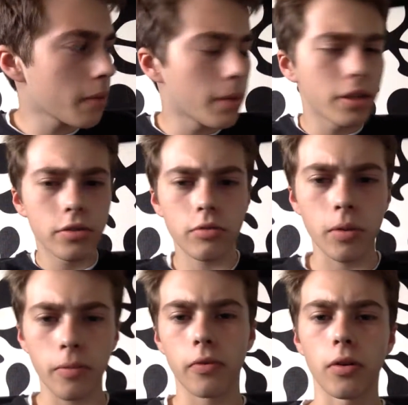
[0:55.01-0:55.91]
made a
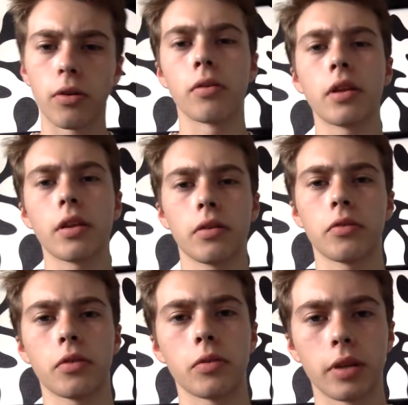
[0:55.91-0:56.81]
script for at
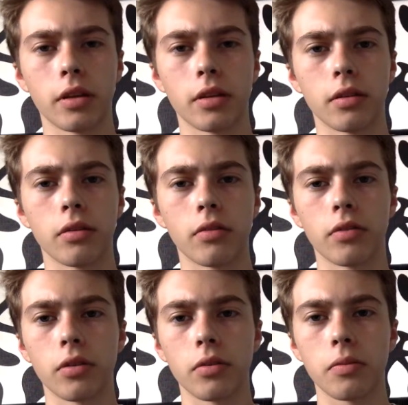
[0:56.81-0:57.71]
the beginning of
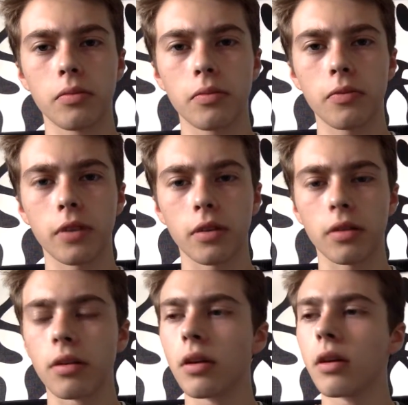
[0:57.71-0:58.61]
the
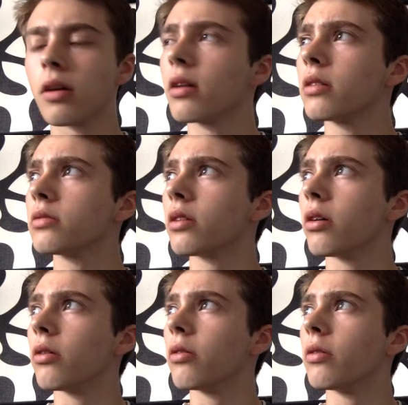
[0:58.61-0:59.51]
thingy.
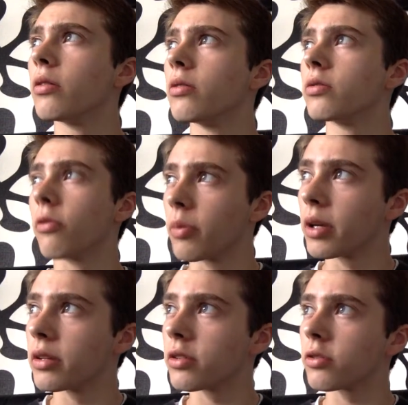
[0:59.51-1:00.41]
So so we
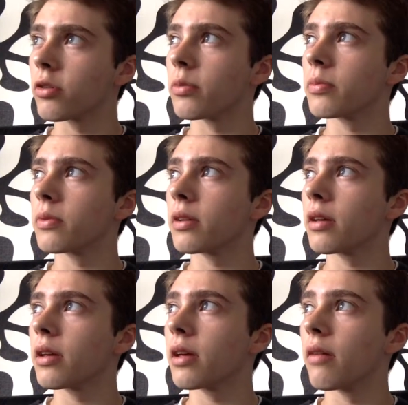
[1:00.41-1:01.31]
made the script
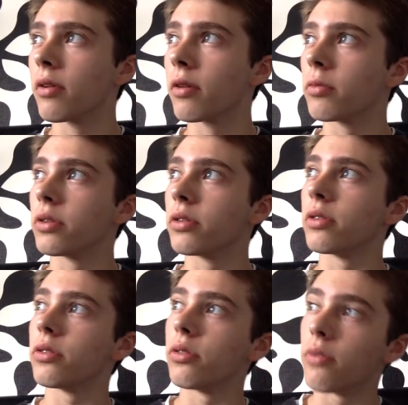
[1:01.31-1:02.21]
and then we
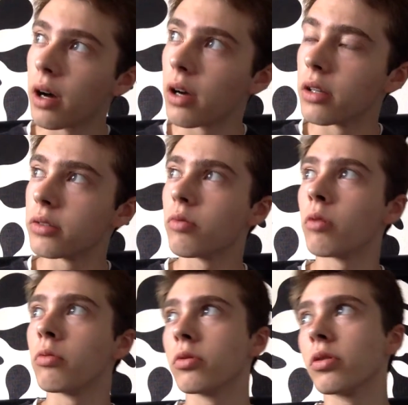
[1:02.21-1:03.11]
devised
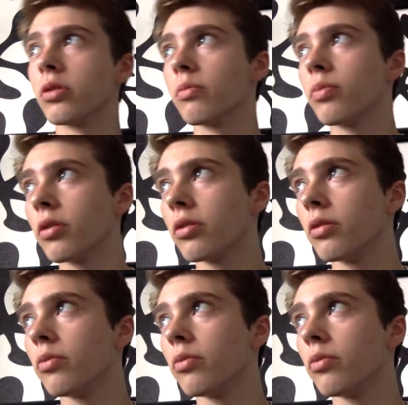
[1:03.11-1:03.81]
what we were going to put in the